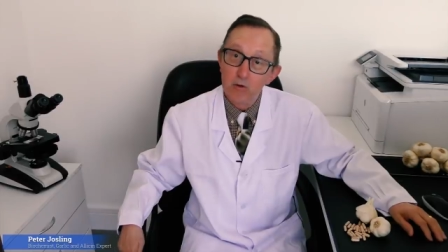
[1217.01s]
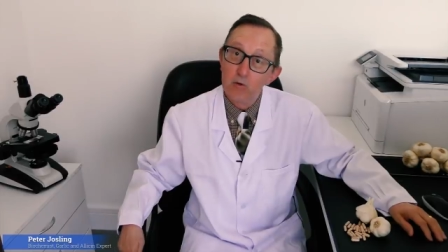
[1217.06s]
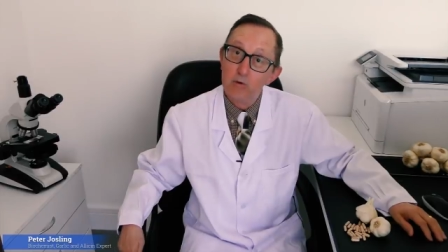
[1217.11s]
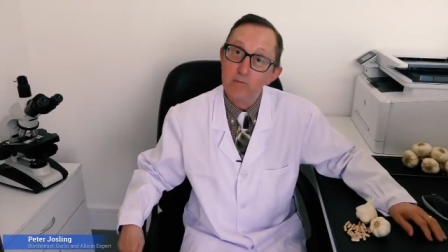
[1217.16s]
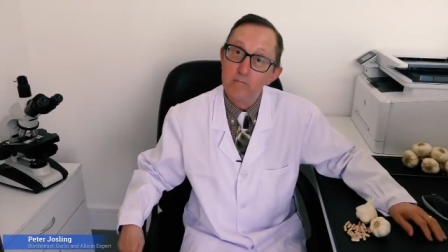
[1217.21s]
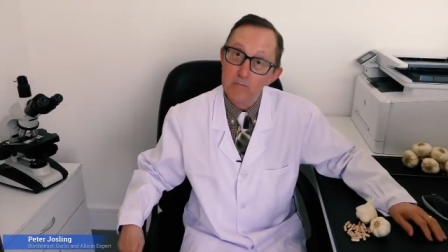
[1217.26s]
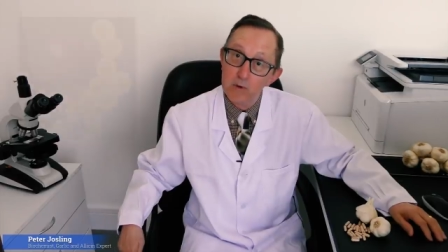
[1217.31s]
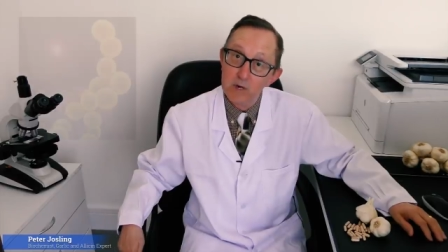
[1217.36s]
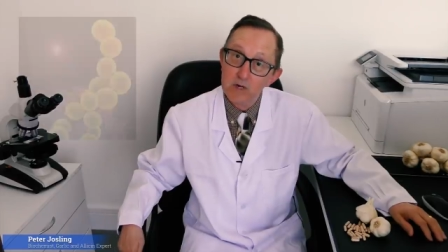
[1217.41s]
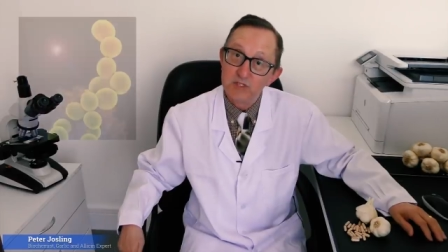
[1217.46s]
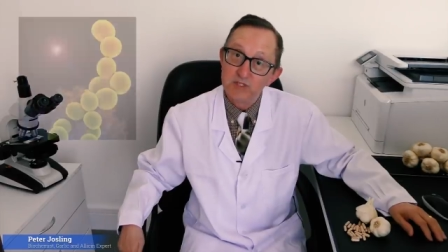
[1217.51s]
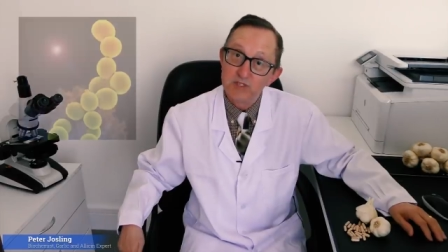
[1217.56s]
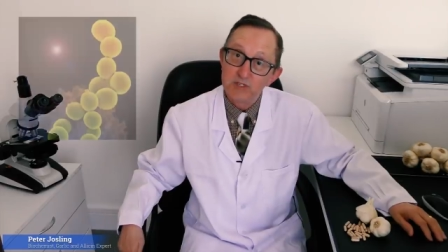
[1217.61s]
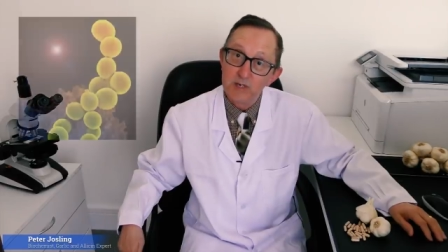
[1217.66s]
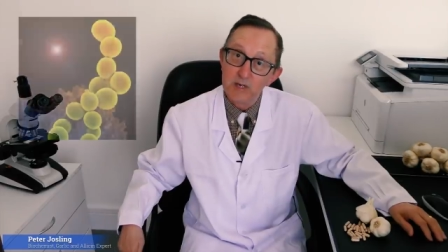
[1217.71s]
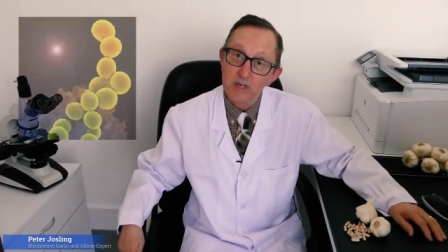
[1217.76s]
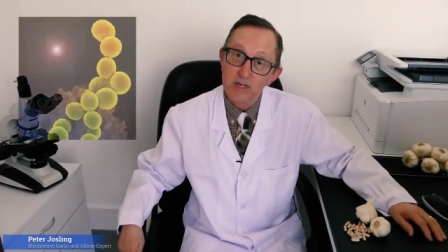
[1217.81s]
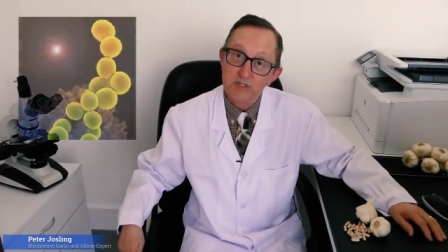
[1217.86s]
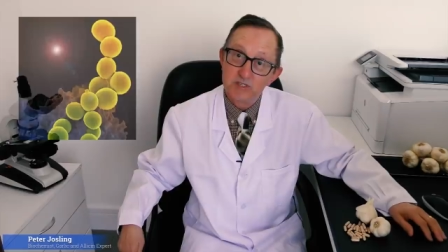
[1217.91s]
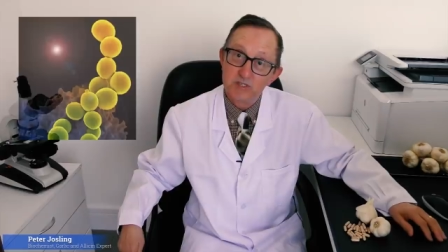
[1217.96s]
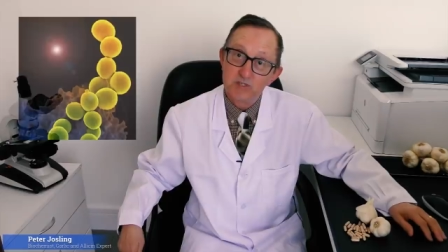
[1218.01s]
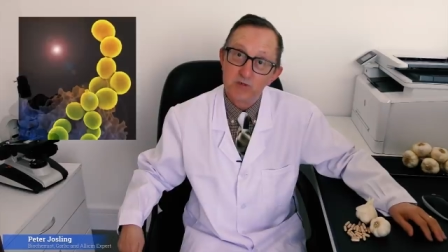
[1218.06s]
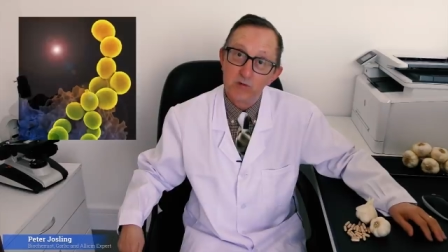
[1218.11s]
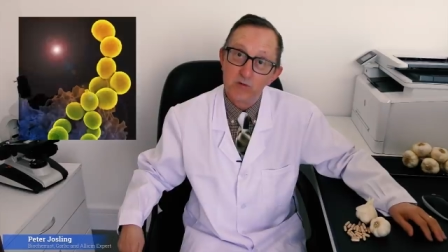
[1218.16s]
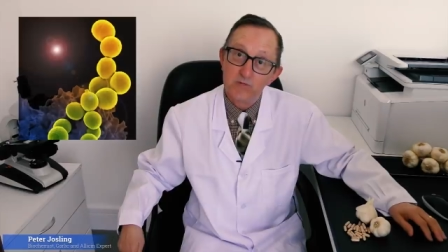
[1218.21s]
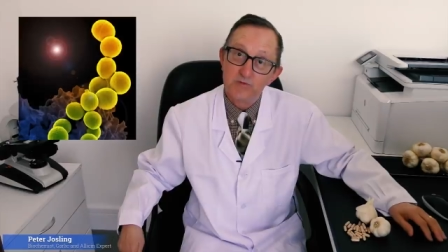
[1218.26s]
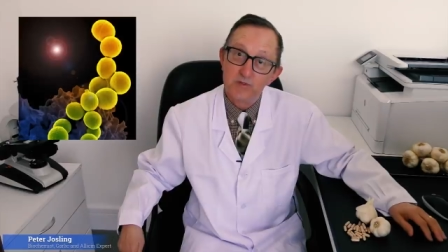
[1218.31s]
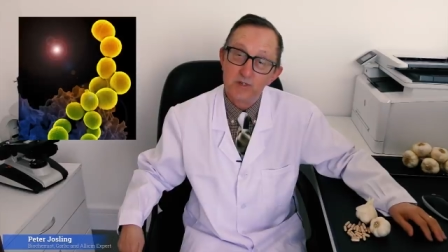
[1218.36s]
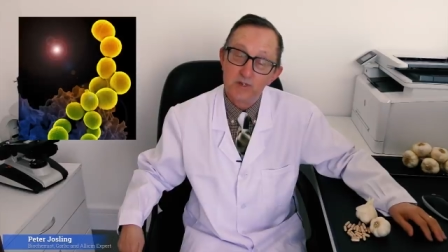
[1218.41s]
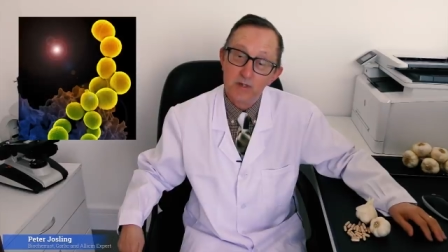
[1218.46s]
or MRSA as it's
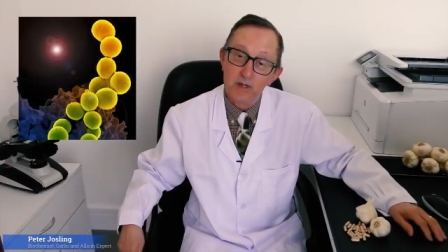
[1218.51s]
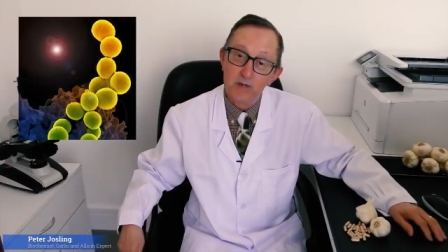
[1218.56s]
often